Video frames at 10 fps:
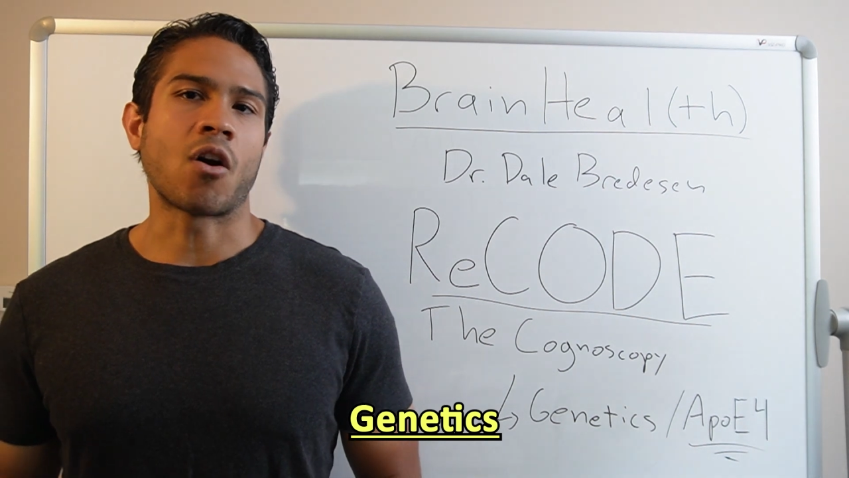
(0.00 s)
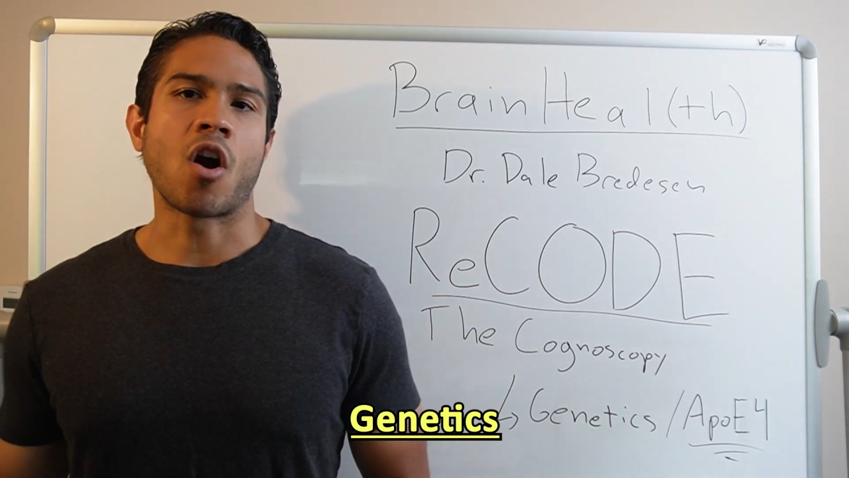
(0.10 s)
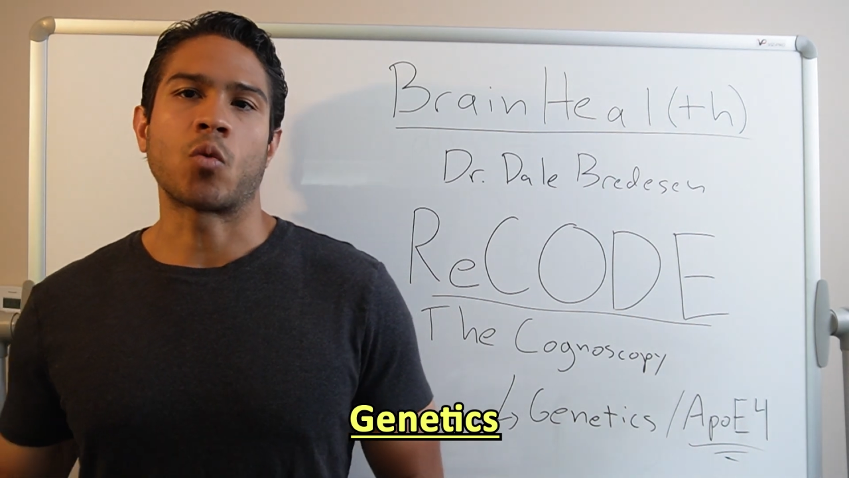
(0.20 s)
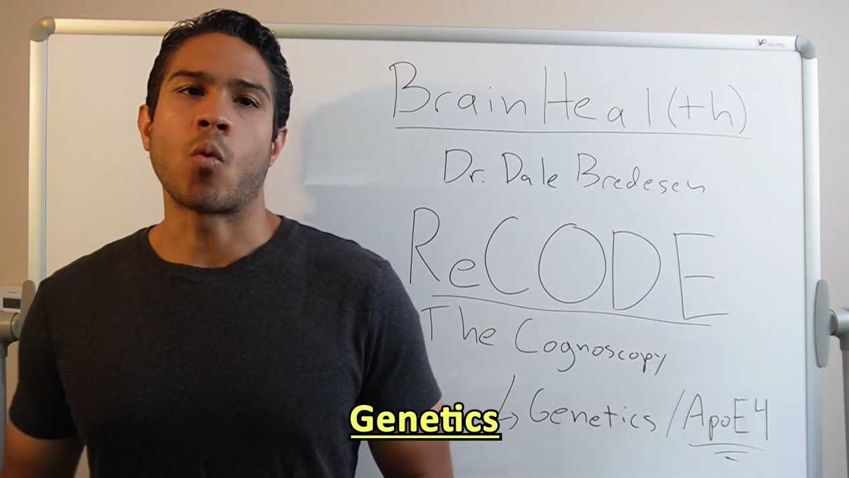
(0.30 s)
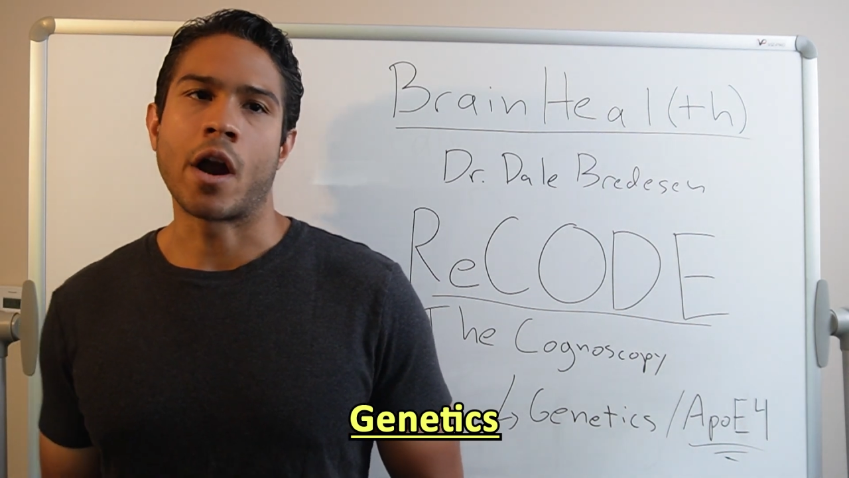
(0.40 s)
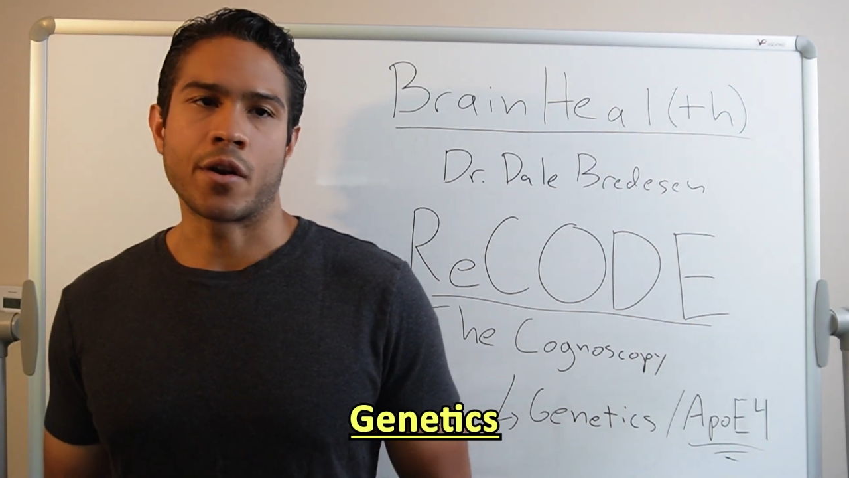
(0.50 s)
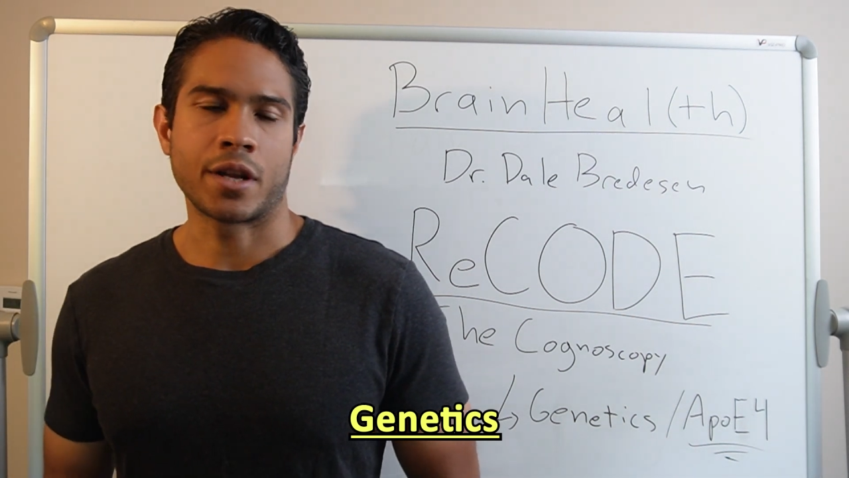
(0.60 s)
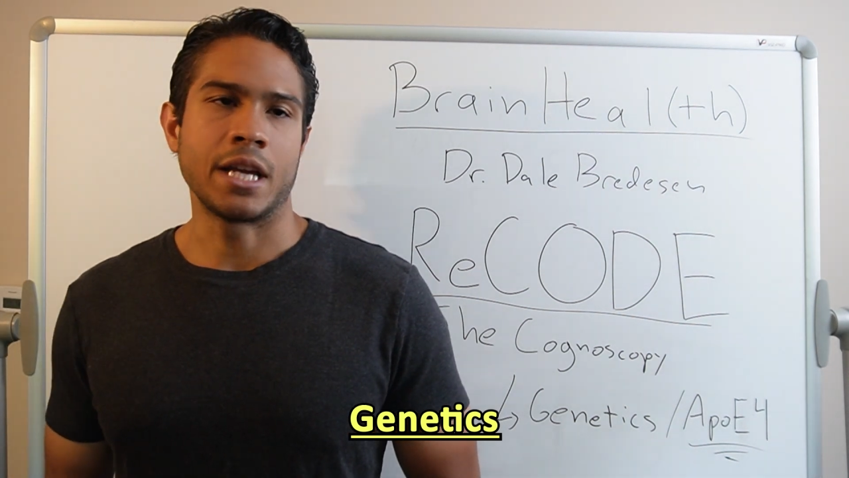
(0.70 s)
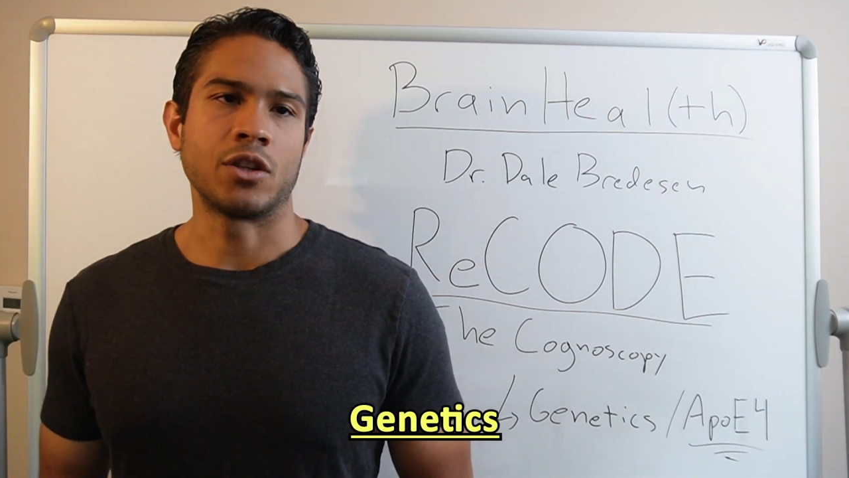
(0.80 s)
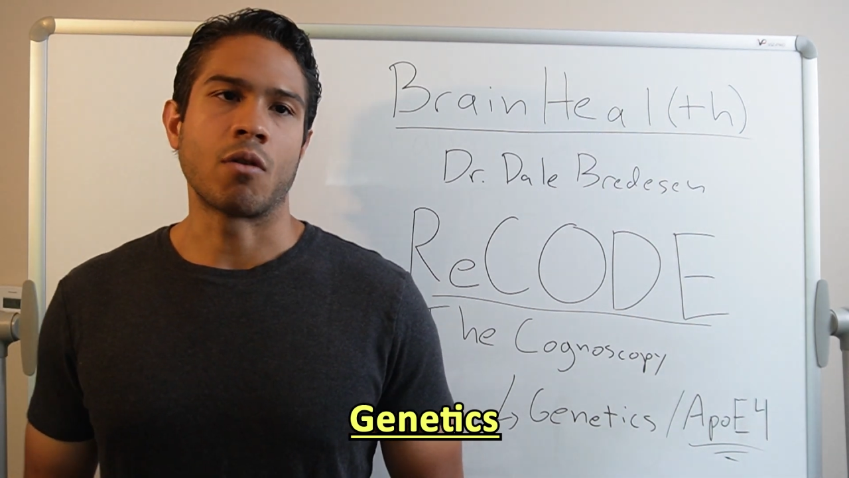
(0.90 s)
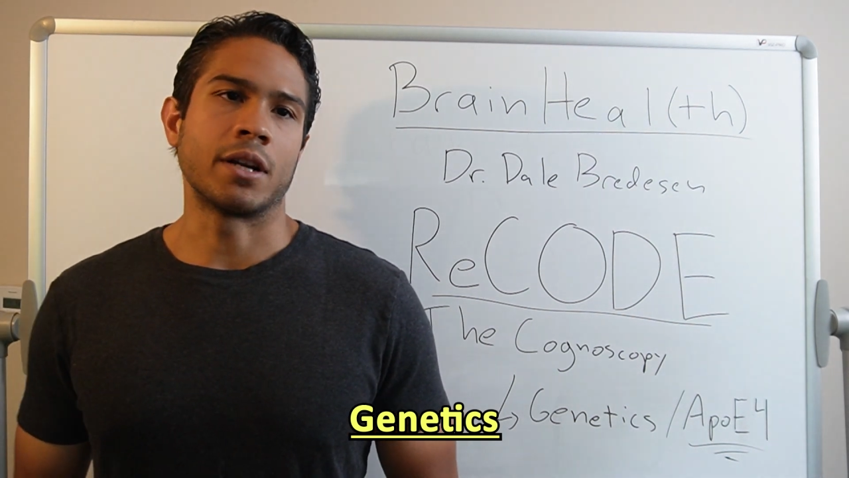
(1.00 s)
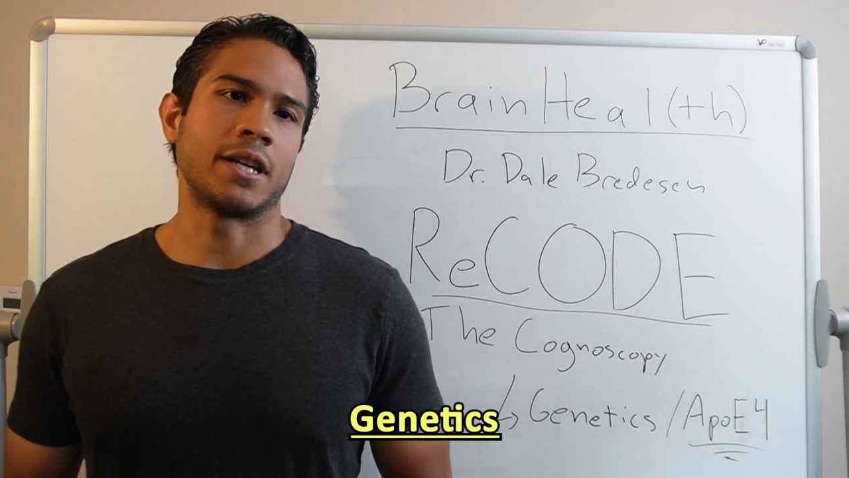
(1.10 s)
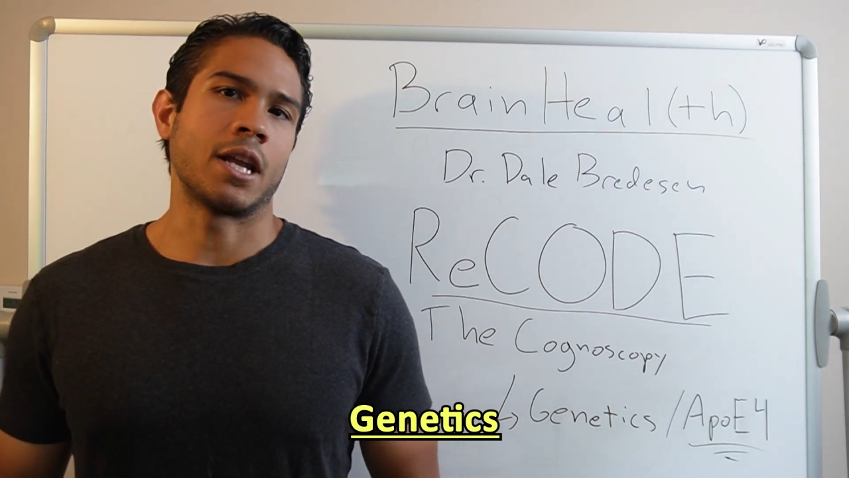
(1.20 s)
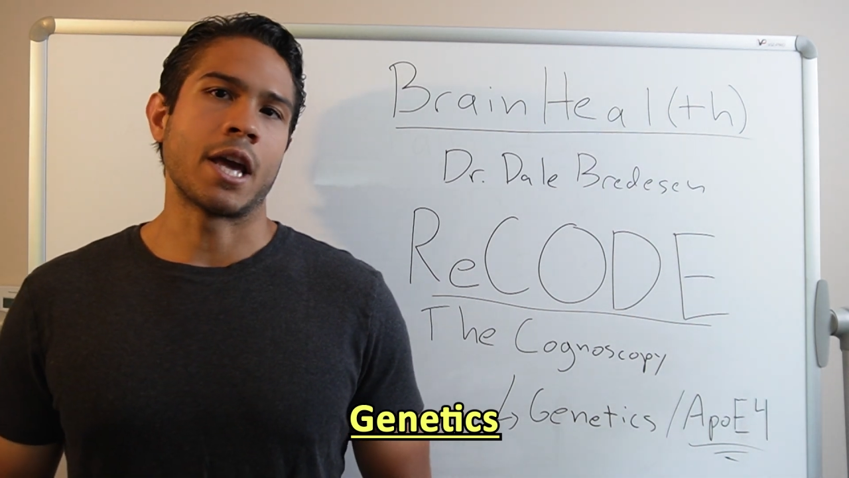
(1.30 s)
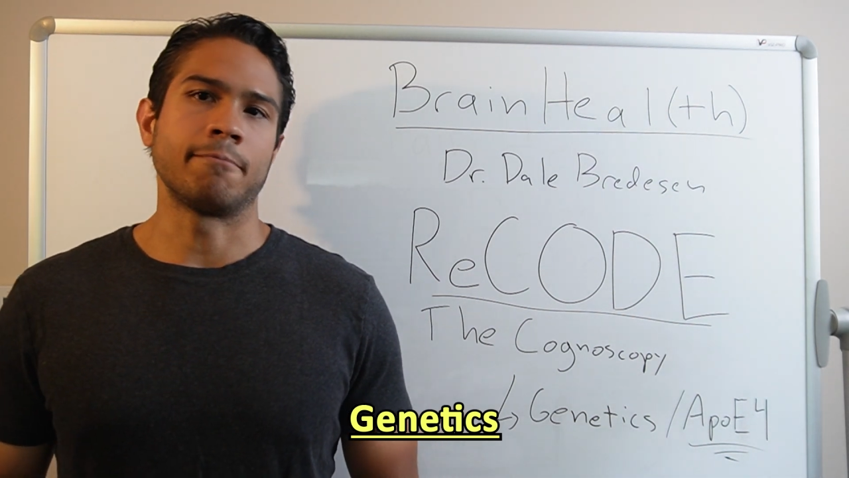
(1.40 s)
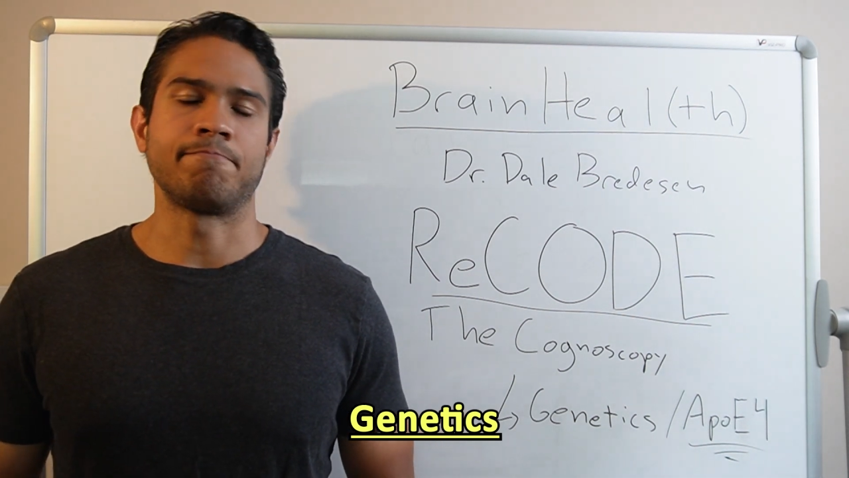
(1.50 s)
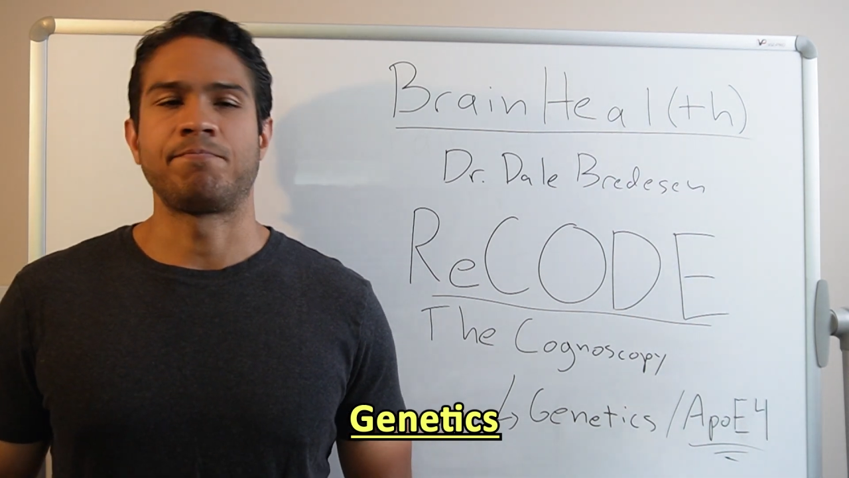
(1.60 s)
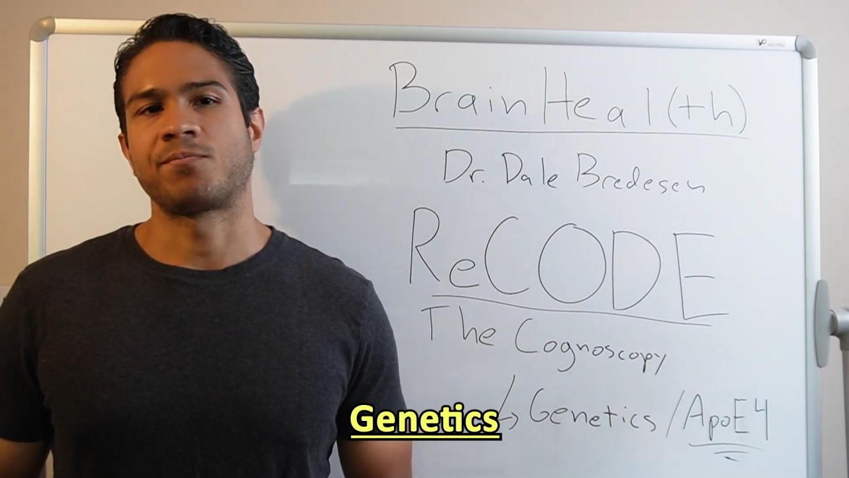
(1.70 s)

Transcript: hardwired into our DNA.